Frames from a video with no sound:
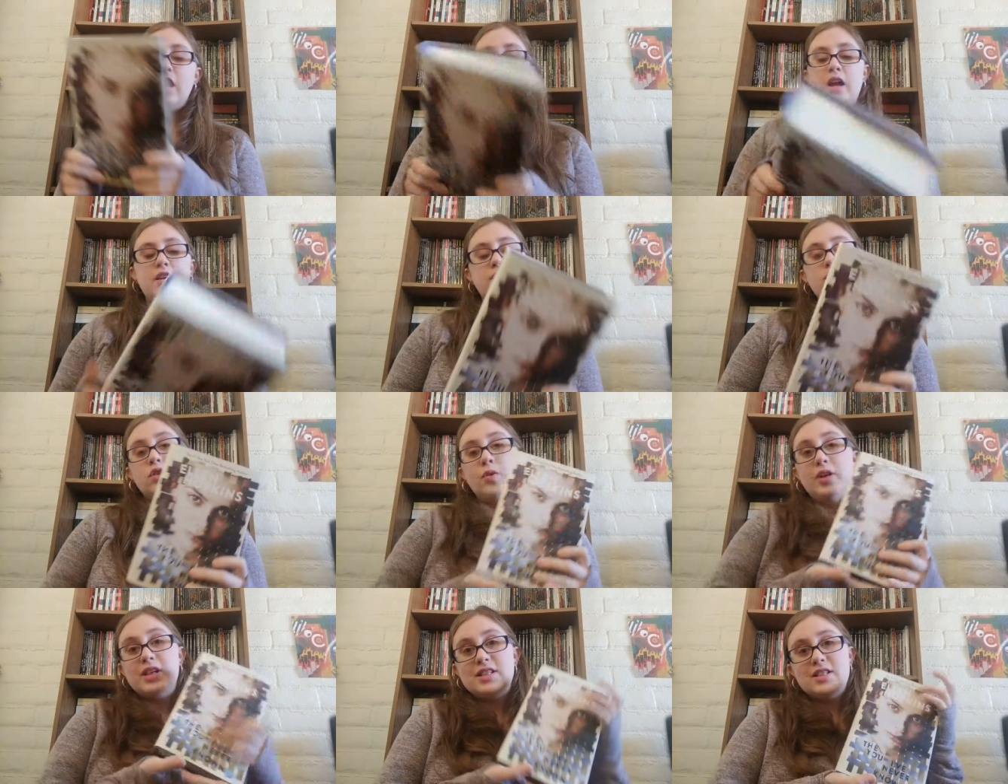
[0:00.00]
And even though
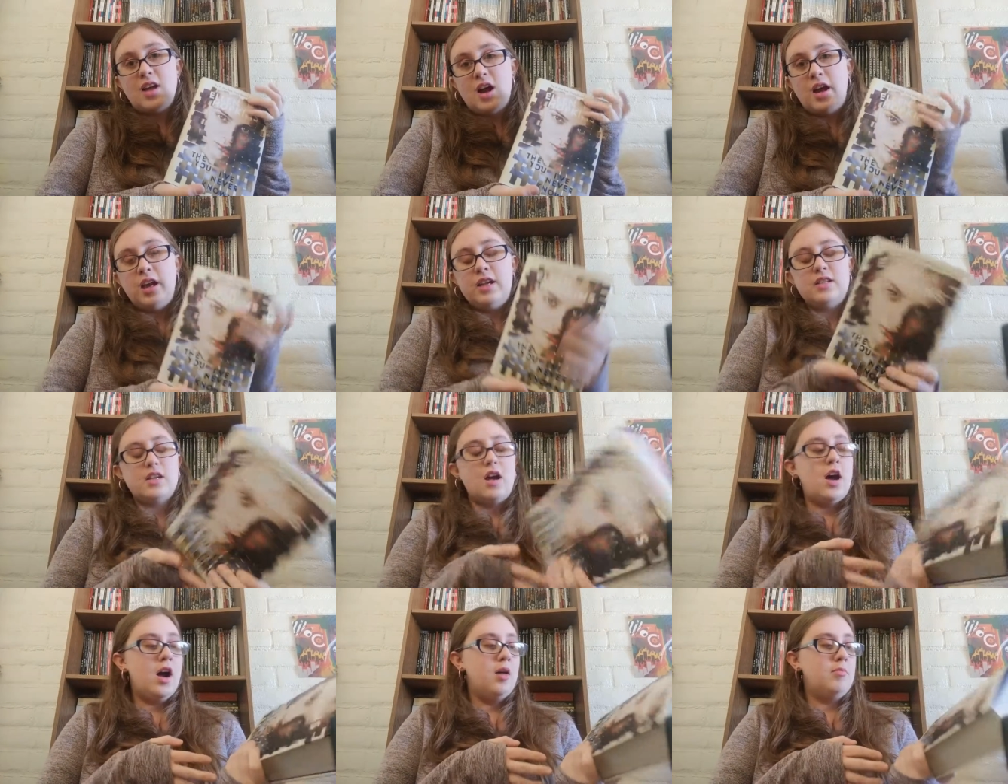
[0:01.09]
it is signed,
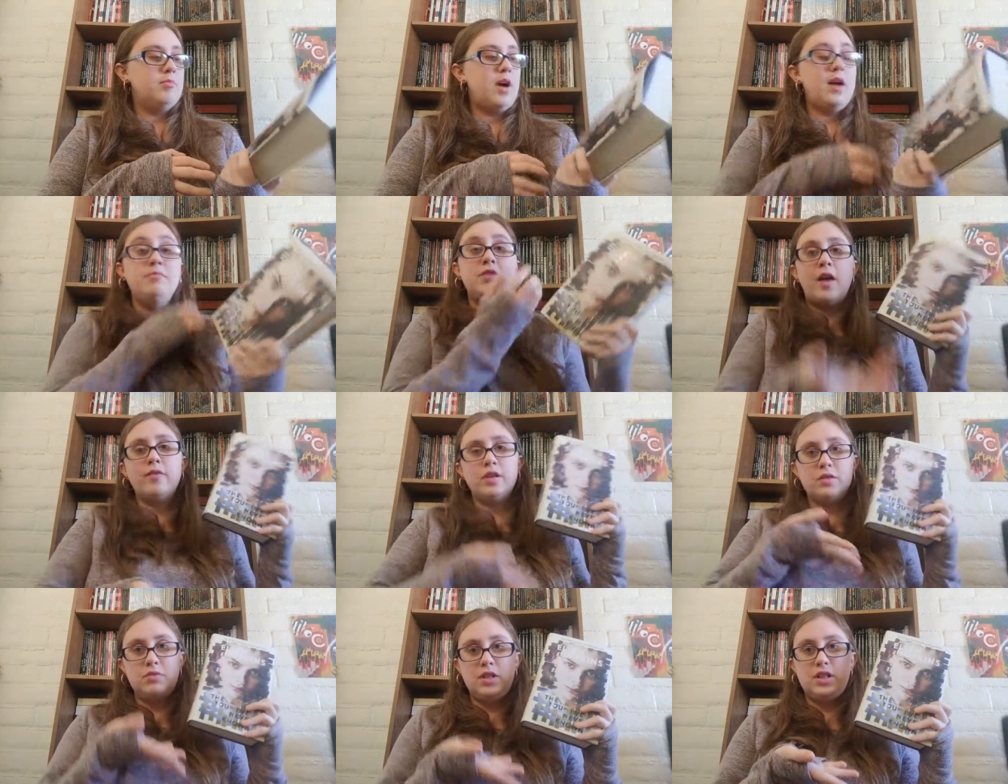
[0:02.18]
um, I'm never
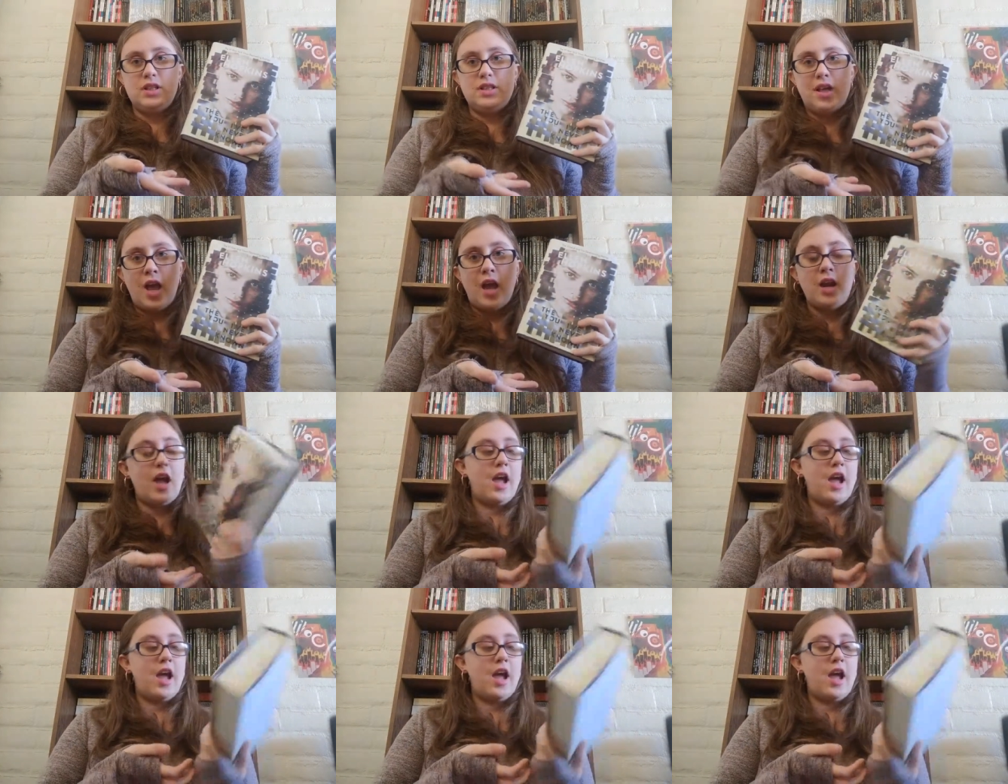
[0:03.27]
going to read this again.